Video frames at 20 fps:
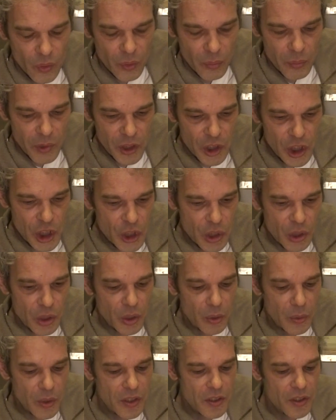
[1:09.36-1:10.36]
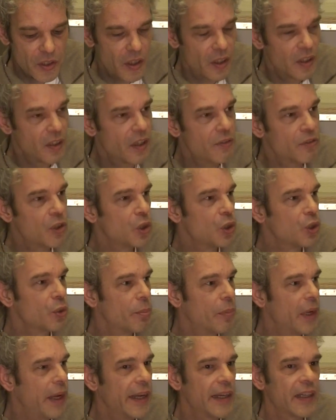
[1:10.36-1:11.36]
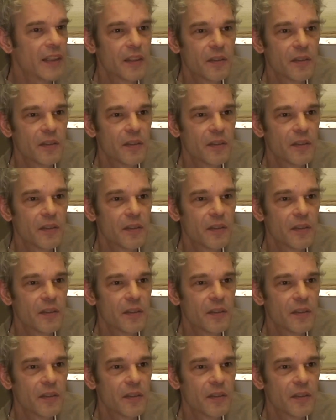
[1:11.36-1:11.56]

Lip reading: My teacher always say, never look back,